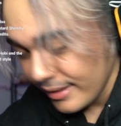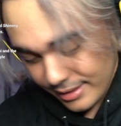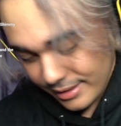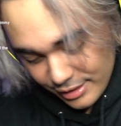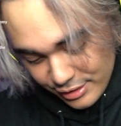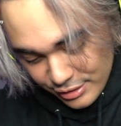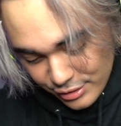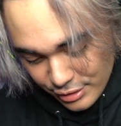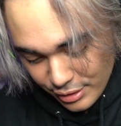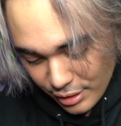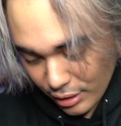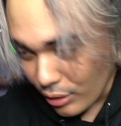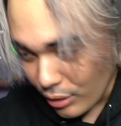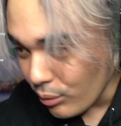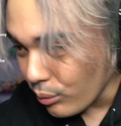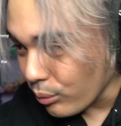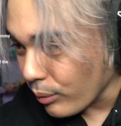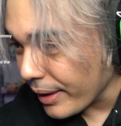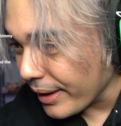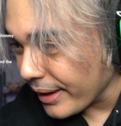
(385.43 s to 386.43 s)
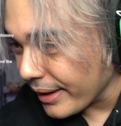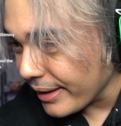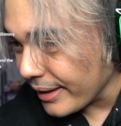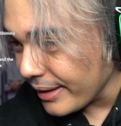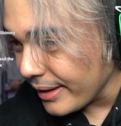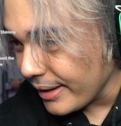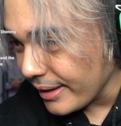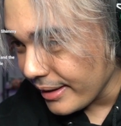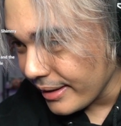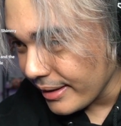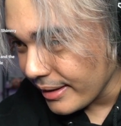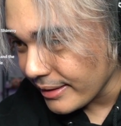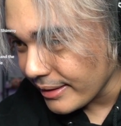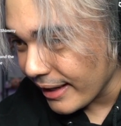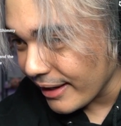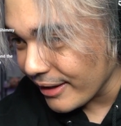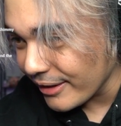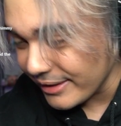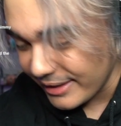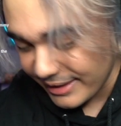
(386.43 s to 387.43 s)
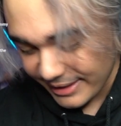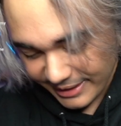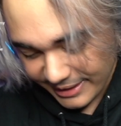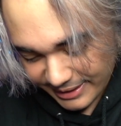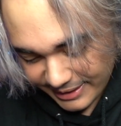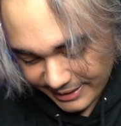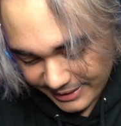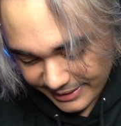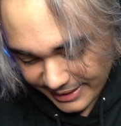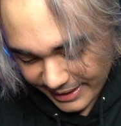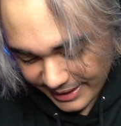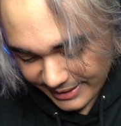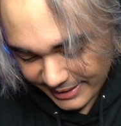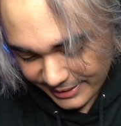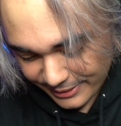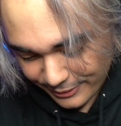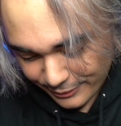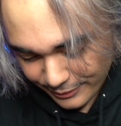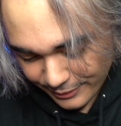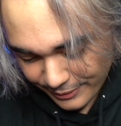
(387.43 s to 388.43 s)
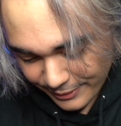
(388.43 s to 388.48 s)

No way. That hoodie hitting? Thank you.